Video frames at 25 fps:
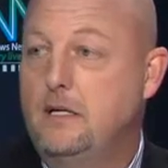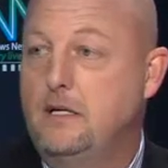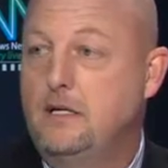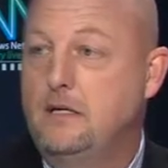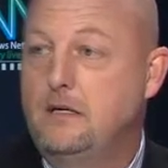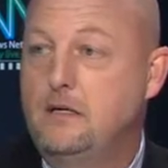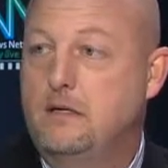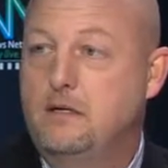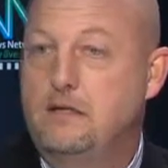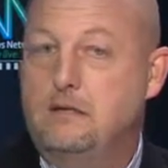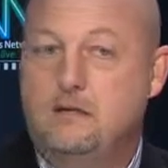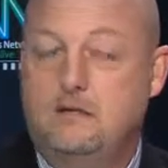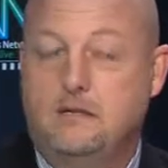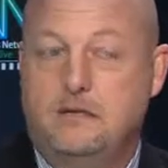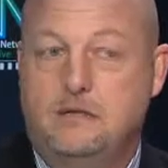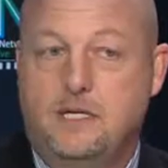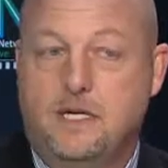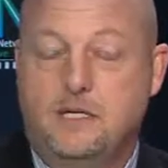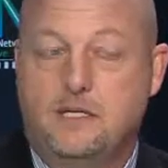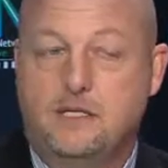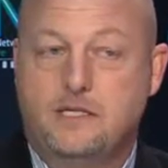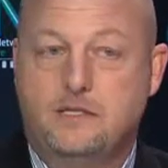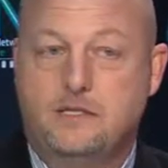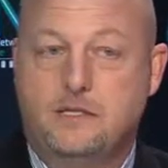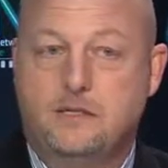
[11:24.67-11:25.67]
You know,
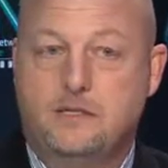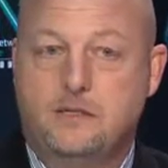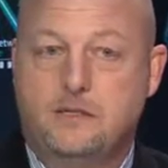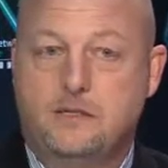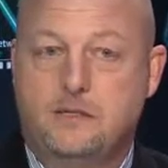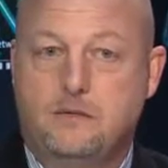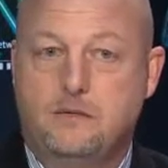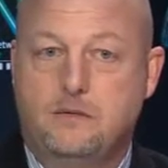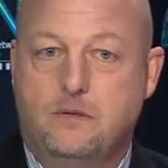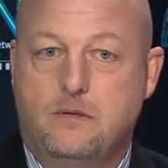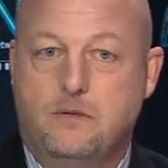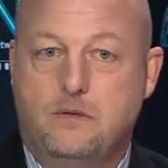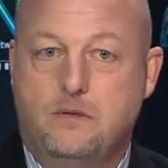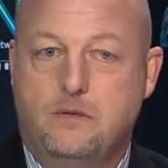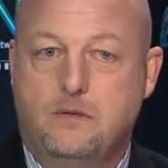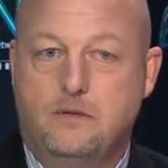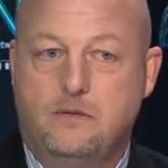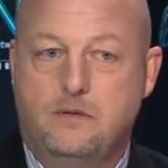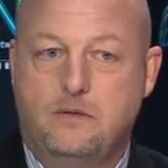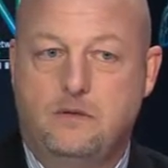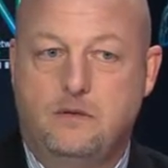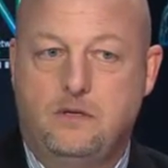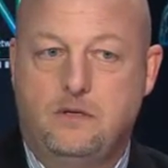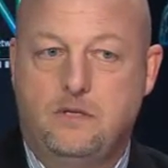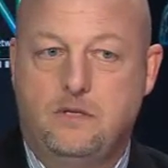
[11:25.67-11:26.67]
technicians who are
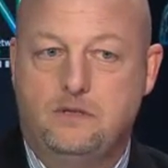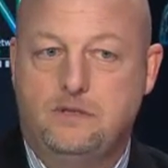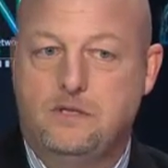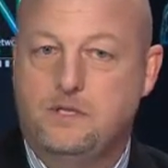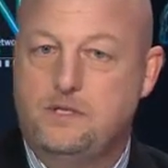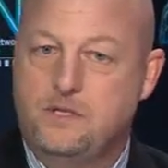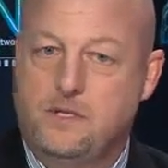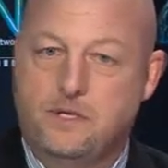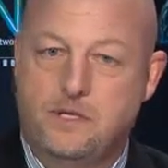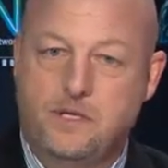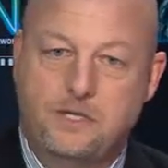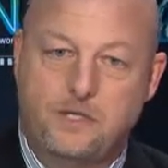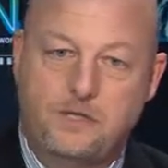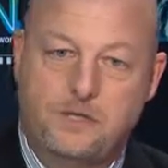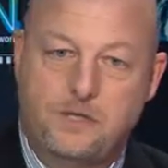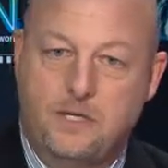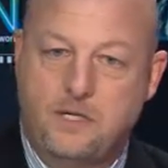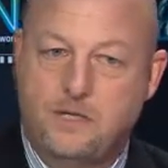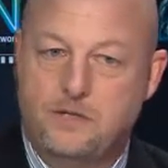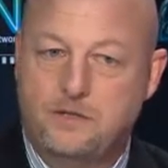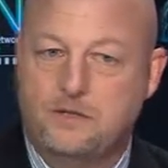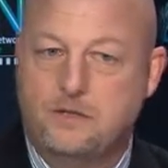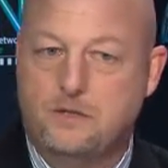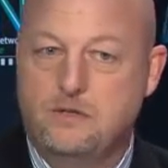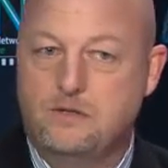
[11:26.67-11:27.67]
used to turning
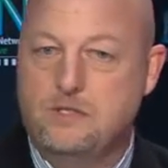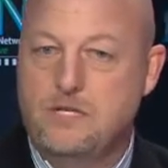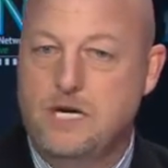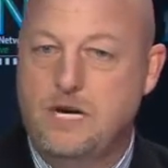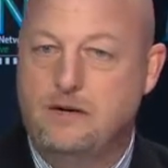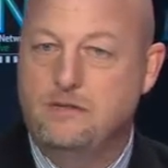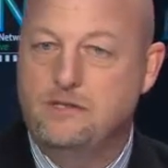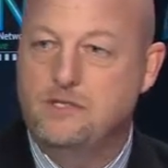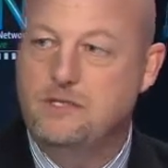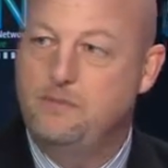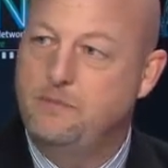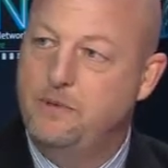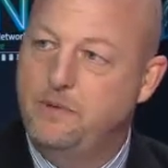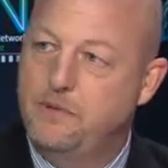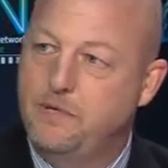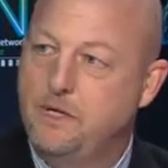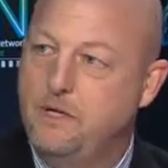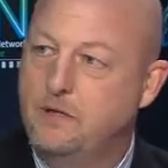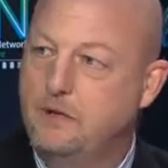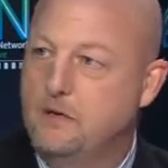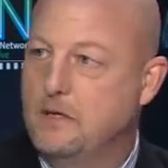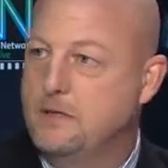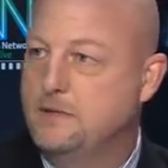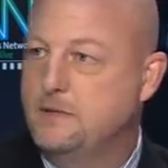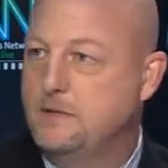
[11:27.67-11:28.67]
screwdrivers and putting in
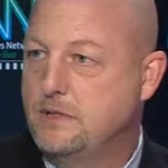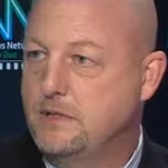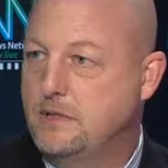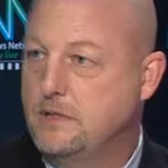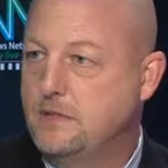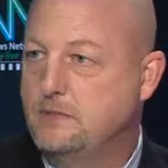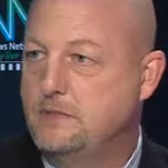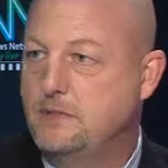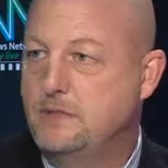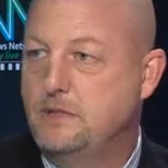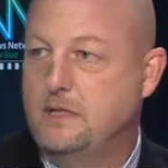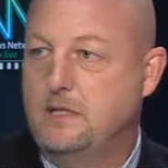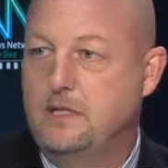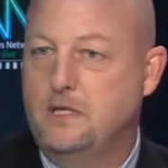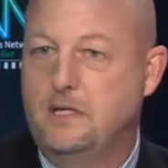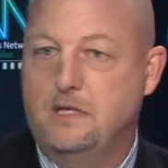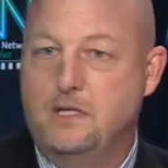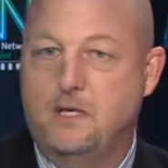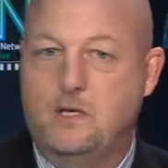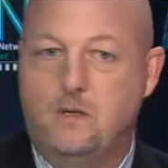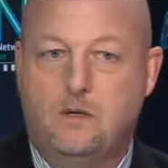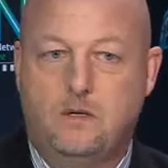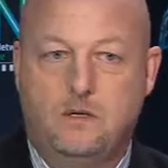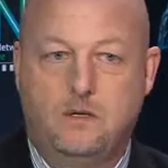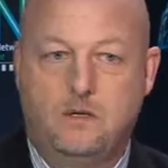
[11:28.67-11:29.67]
alarm systems,
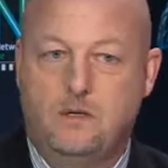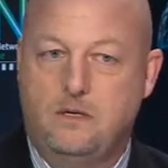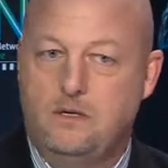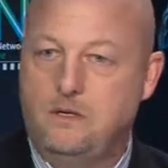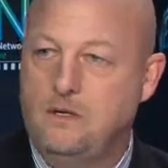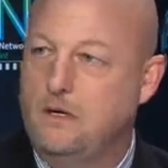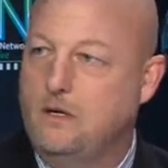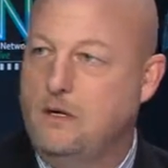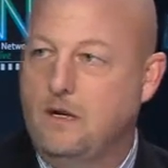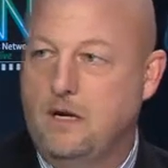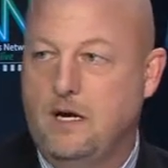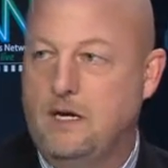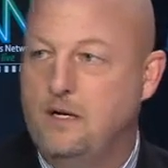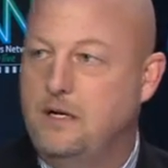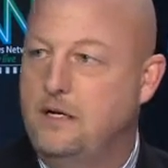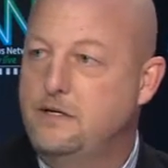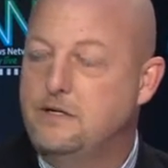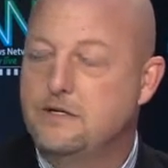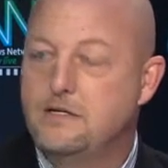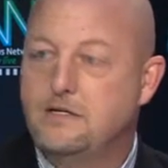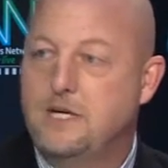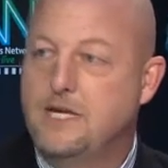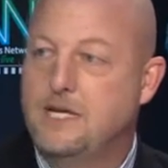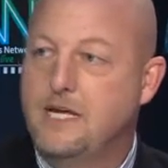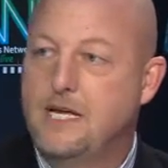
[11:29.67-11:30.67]
they're not going to
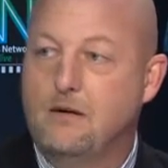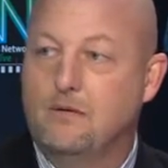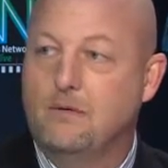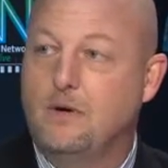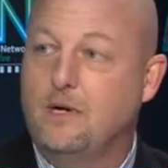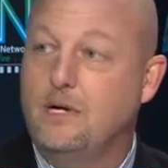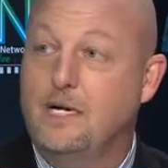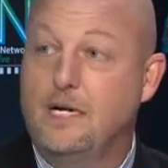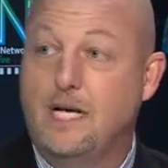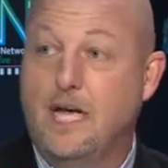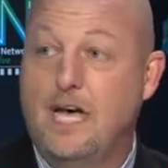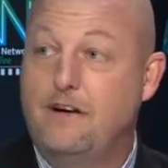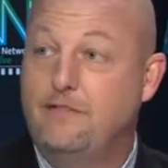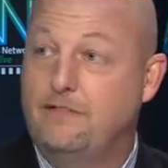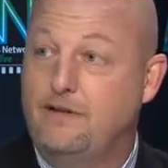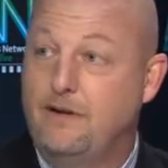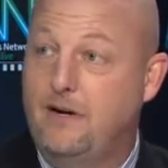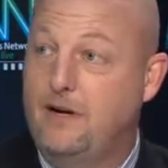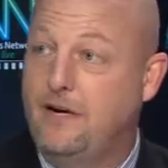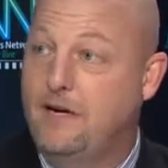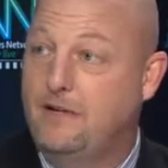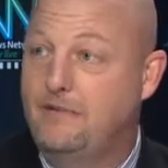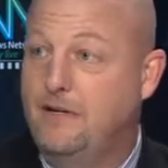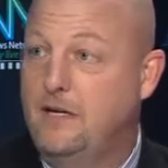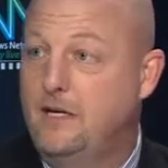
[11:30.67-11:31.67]
understand how to run a
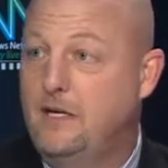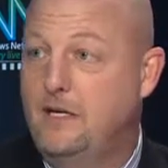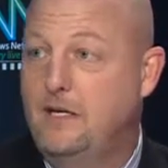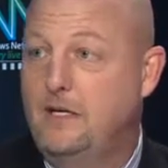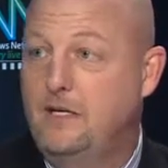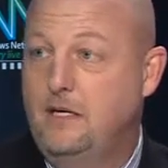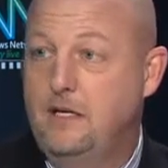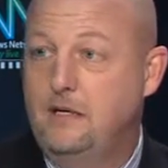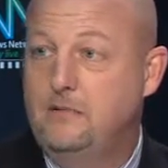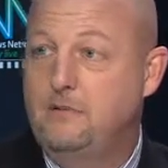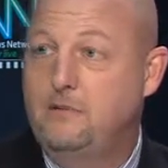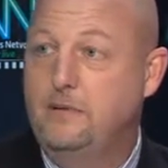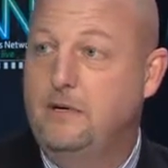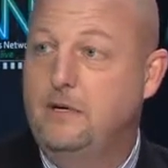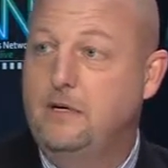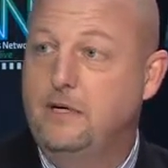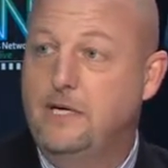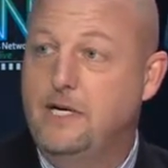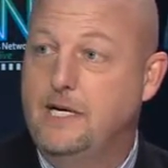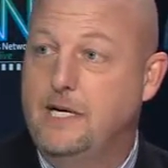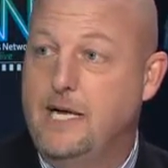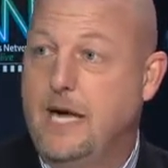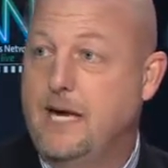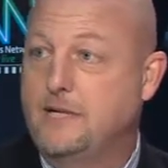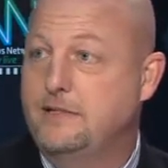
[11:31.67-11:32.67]
Cat5 and plug
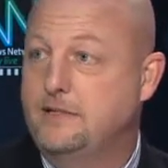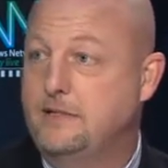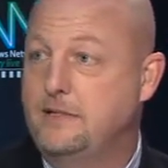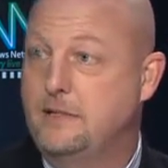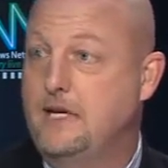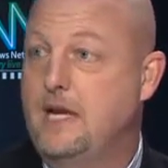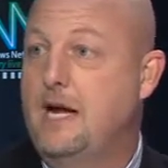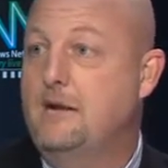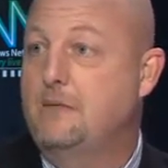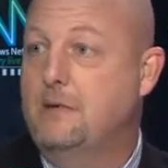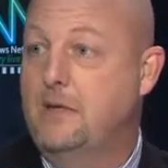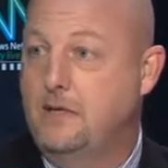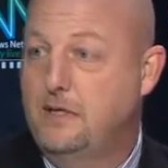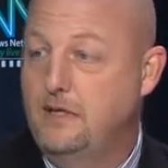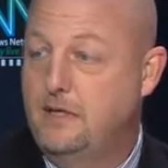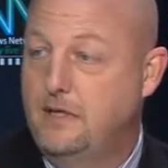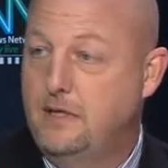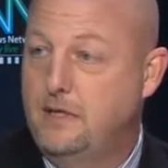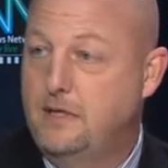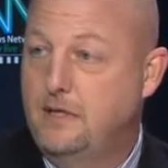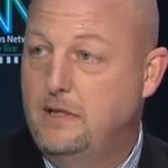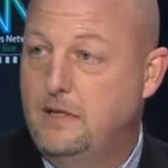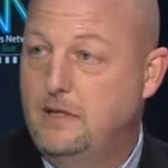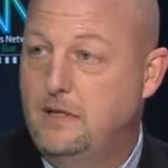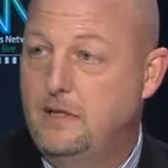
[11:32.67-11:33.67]
in an Axis camera.
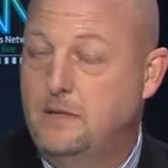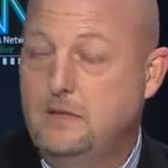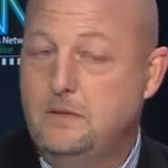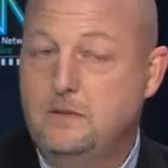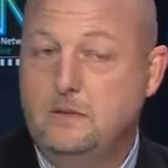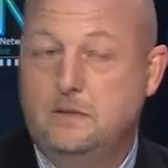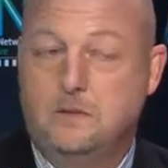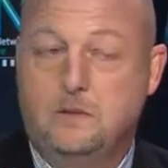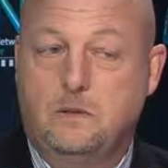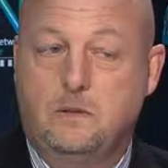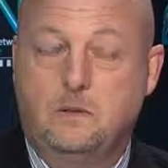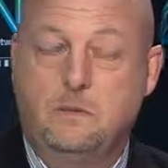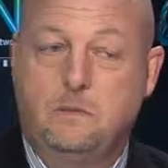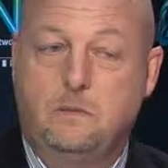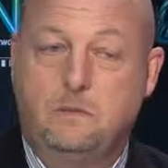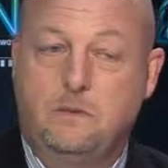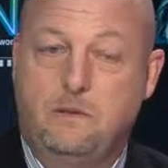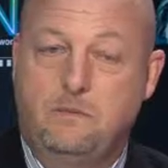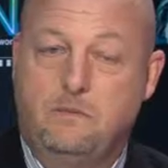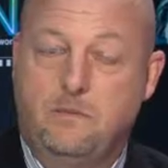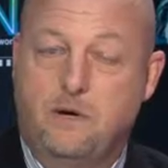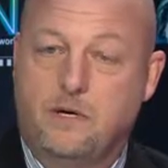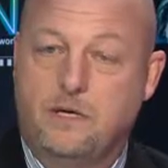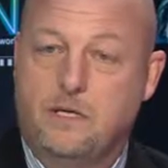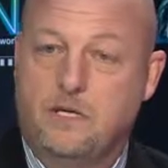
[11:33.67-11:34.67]
So
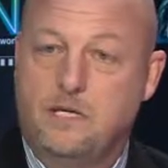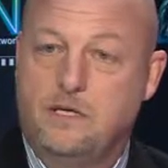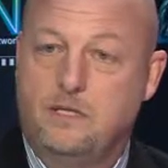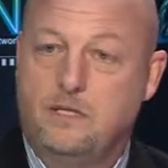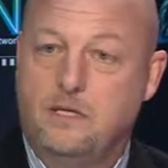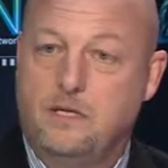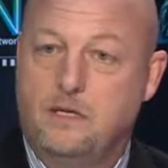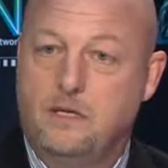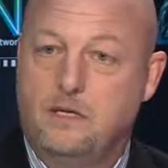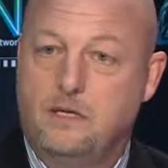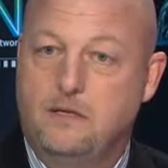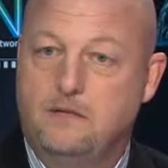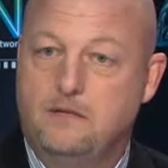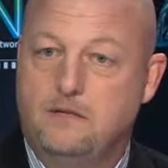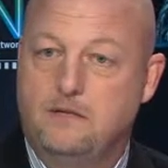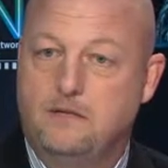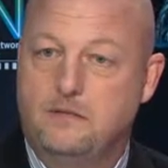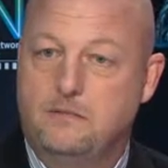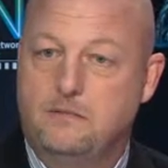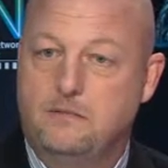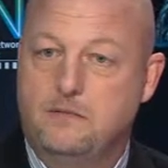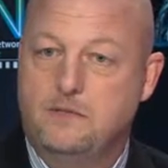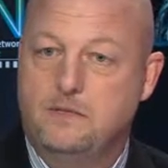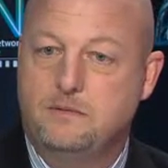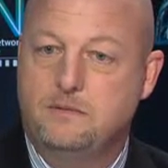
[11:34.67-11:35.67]
we brought in
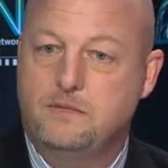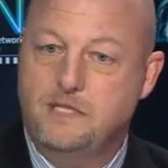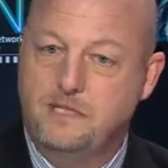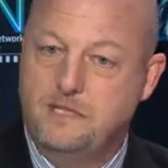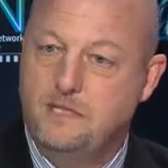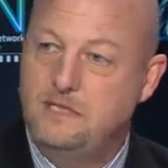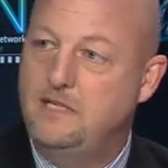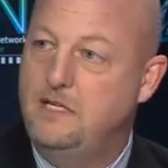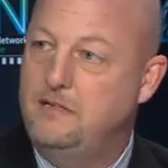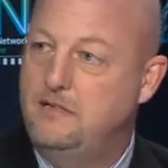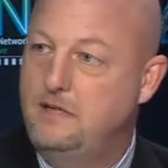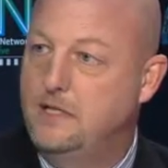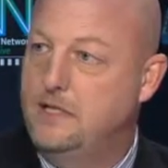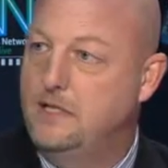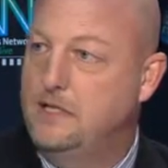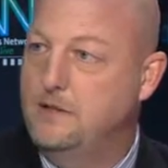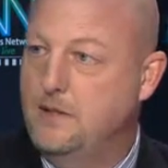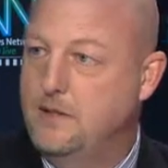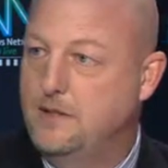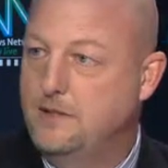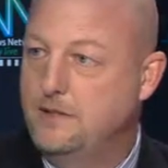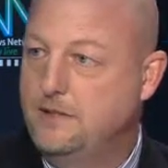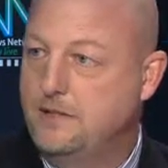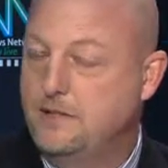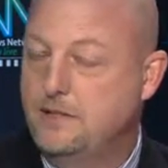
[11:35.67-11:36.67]
some CCTV
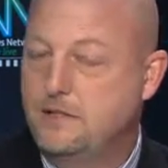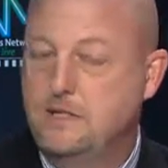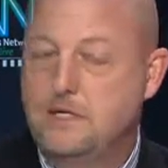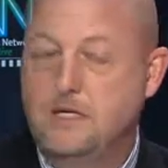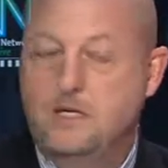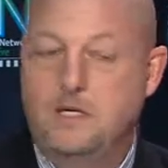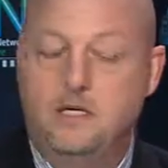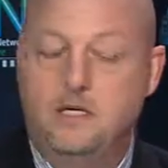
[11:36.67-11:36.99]
integrators.